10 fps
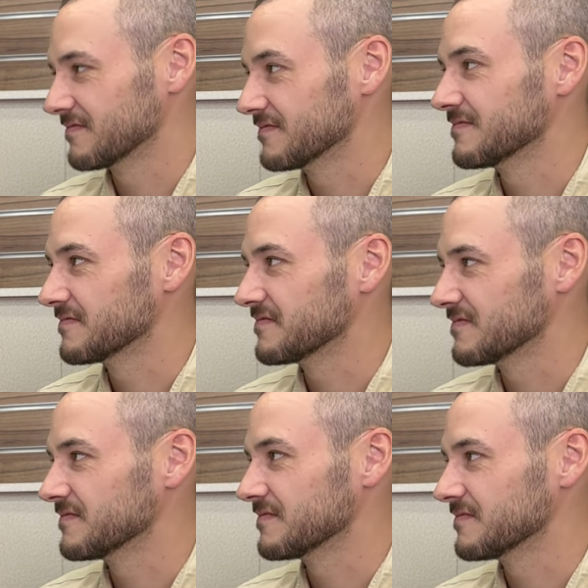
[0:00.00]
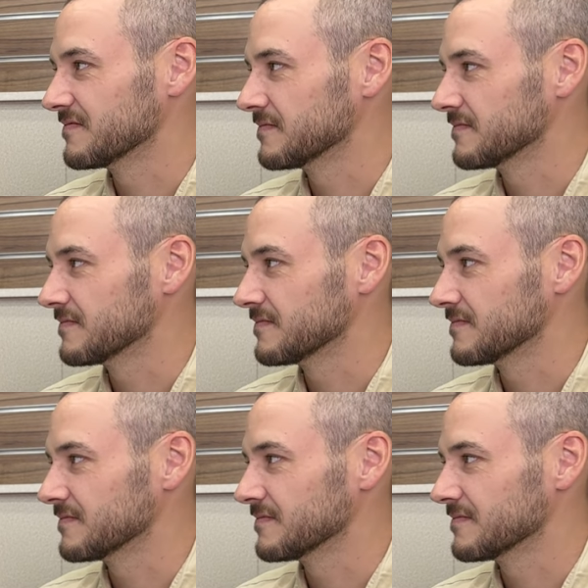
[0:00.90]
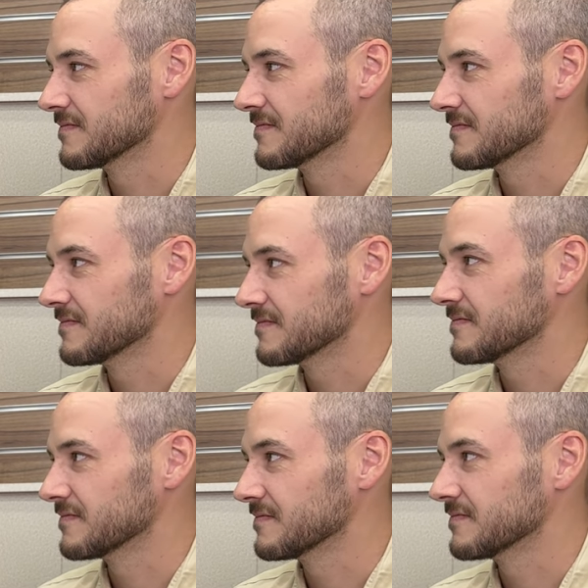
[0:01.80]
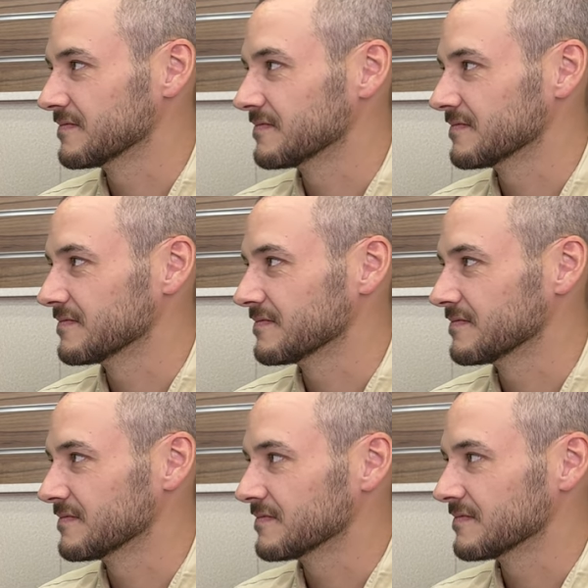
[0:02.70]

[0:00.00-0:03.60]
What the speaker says: The person shown says nothing.